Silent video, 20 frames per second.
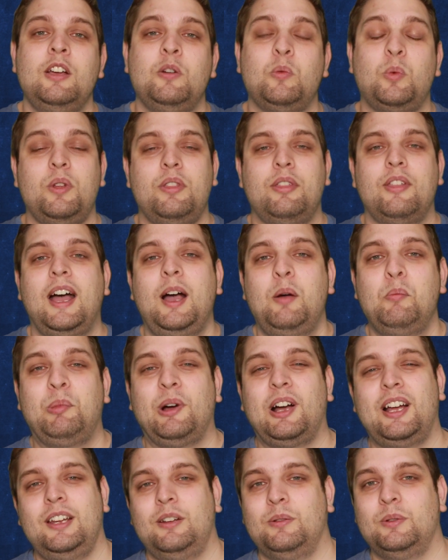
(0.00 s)
with that,
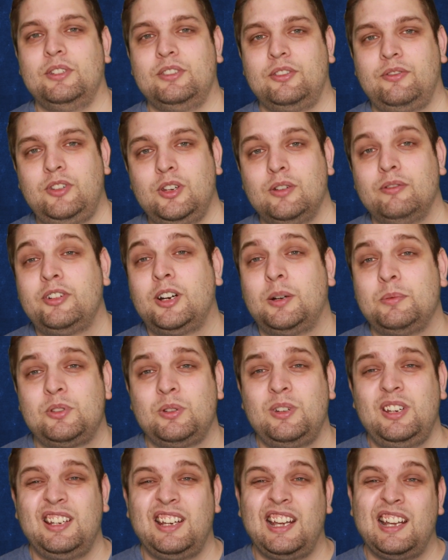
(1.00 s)
but it was few and far between.